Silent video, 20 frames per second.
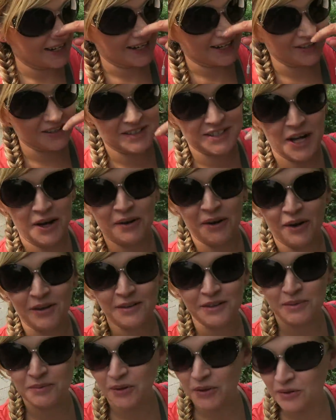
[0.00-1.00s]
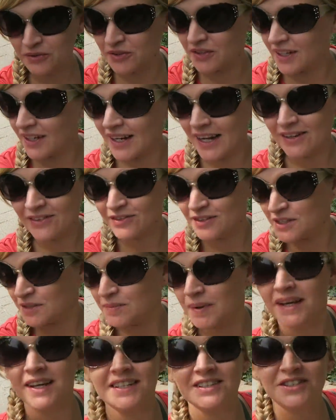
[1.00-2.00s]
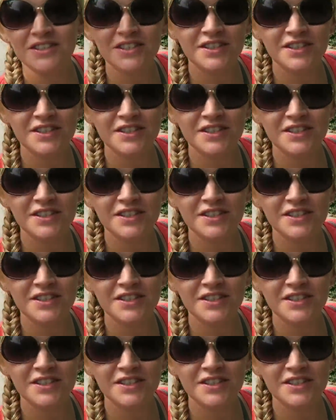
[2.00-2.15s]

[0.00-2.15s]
taken us so long to walk through the little entrance but It's